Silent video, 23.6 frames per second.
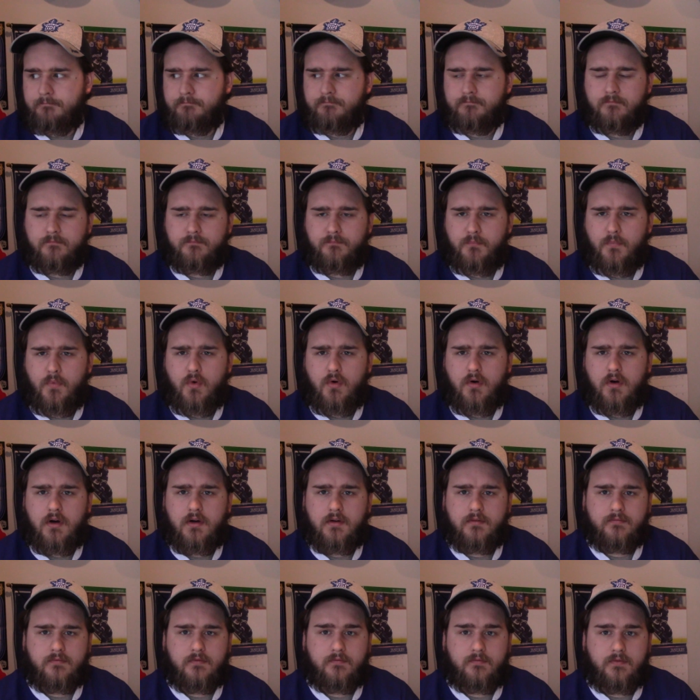
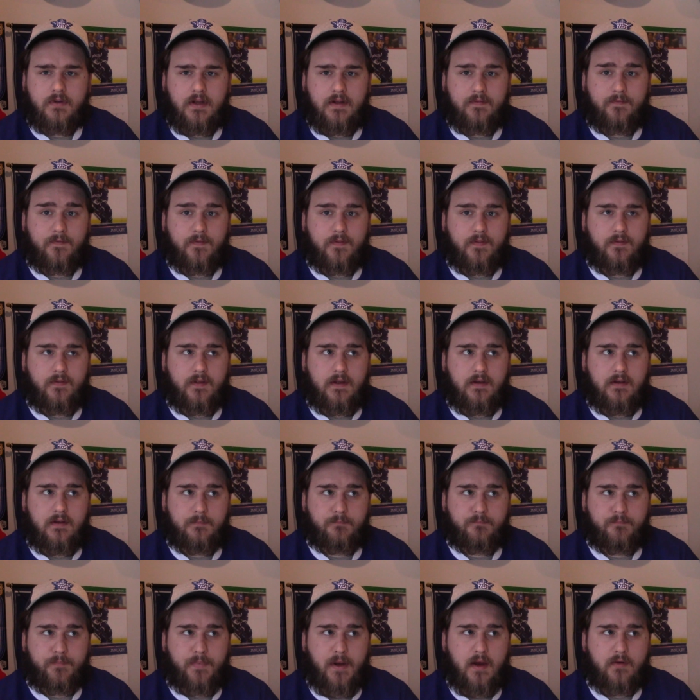More in the
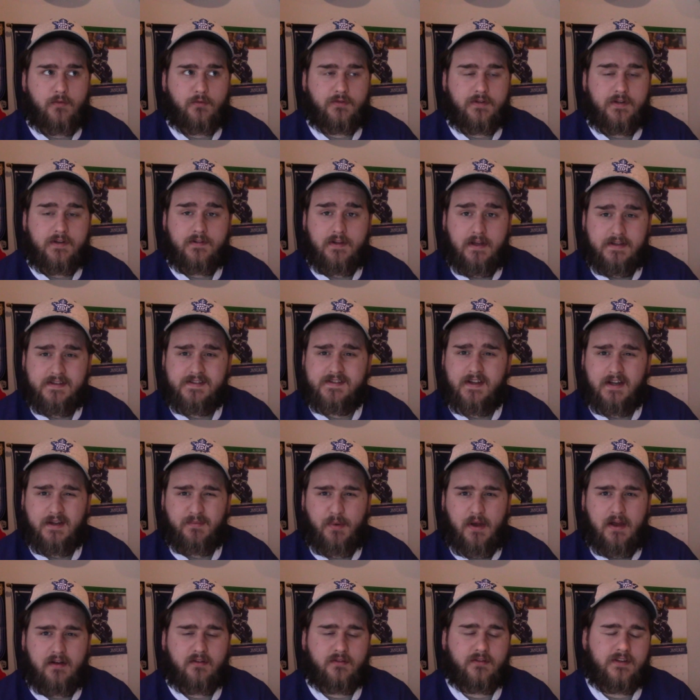penalty, like stick
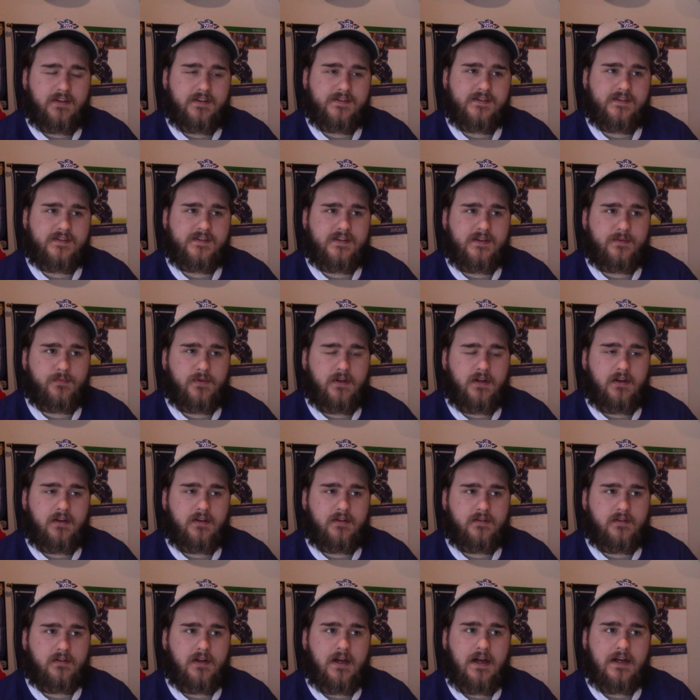penalties. It seemed like
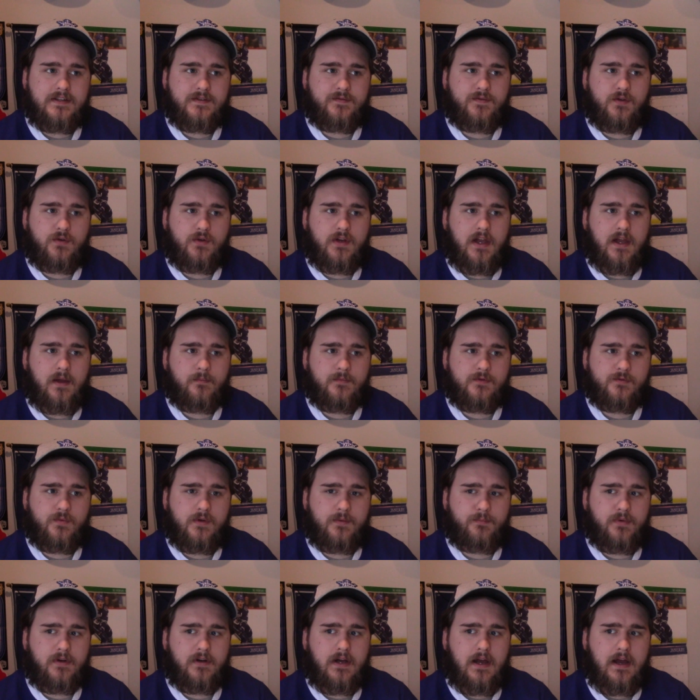the last few games
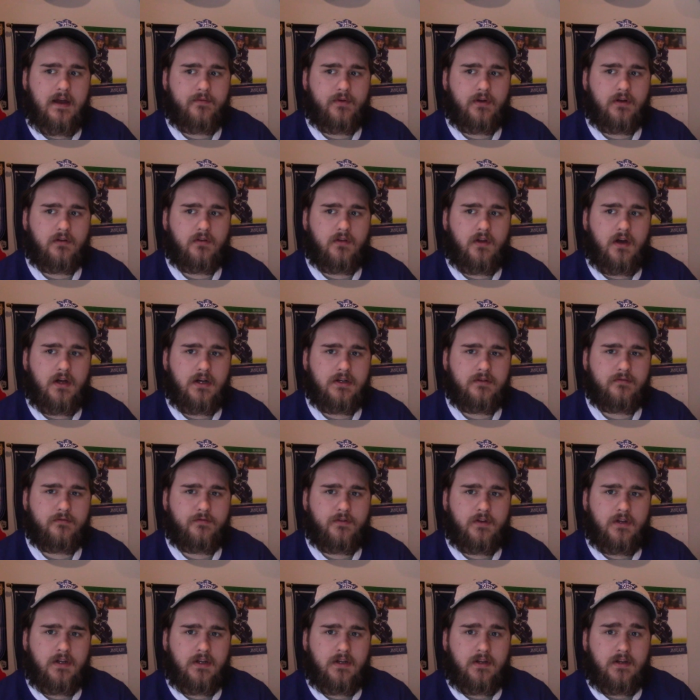we've been having a lot of
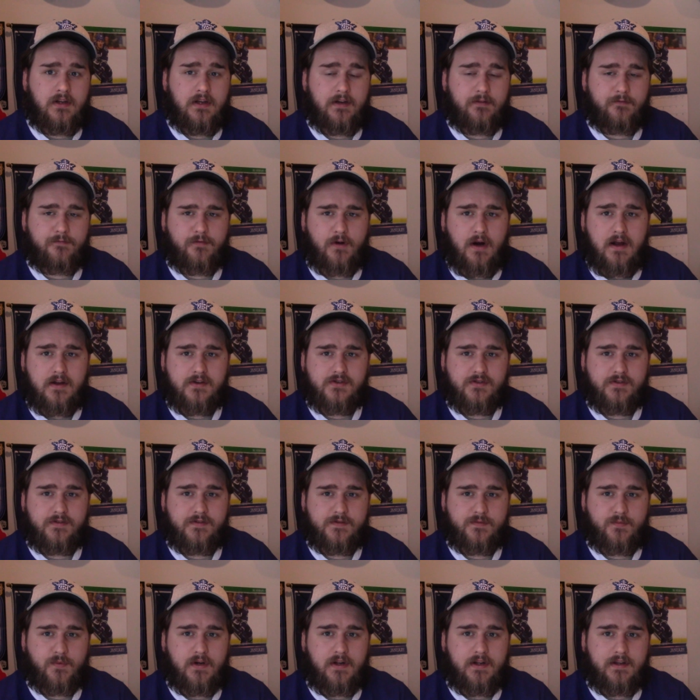
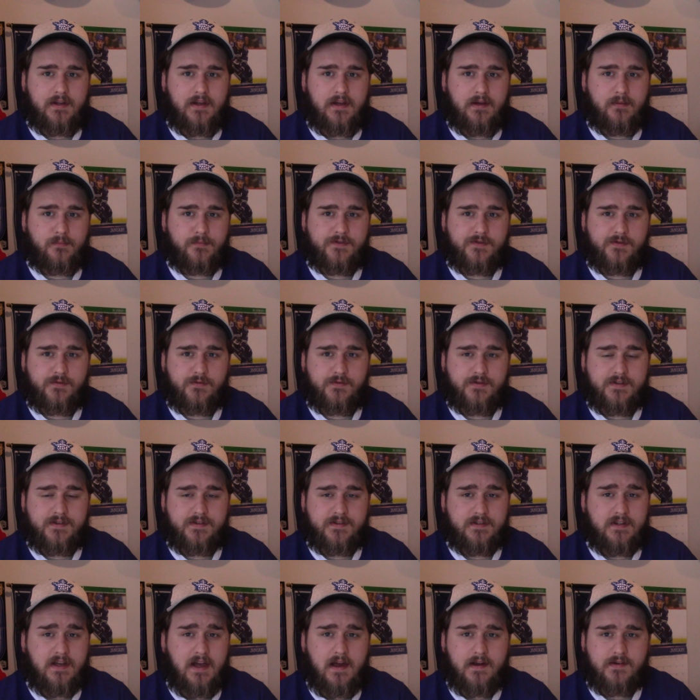infractions when it came to
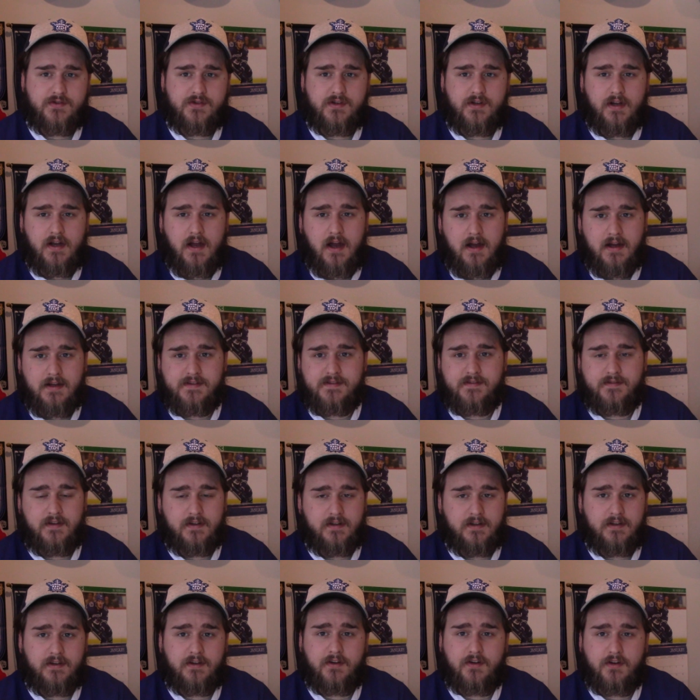slashing, high
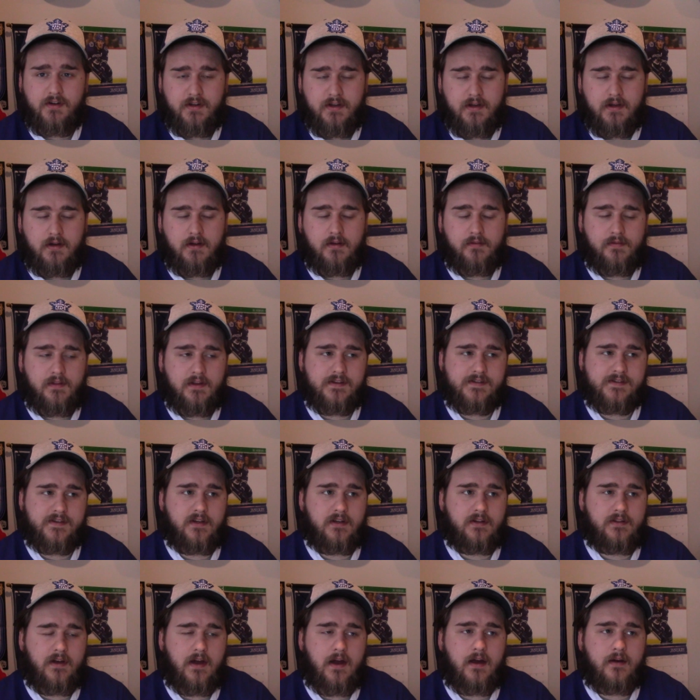sticking, hooking, things
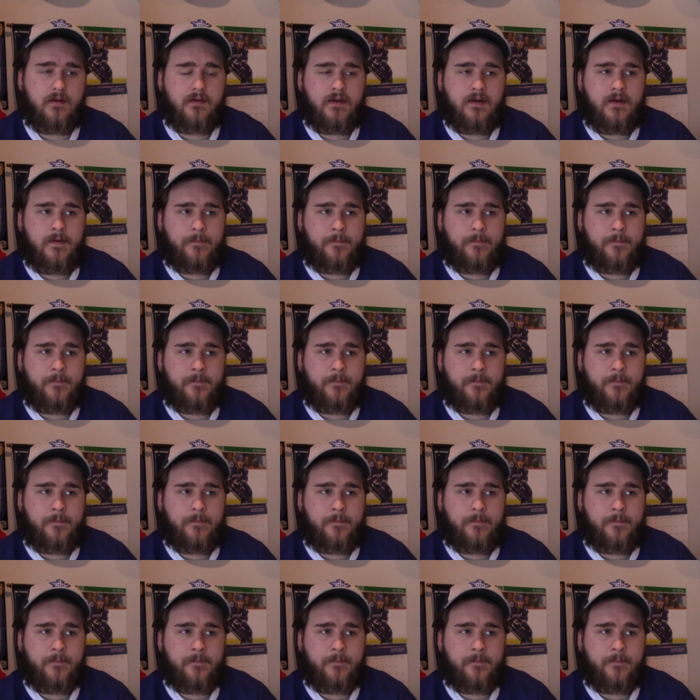like that.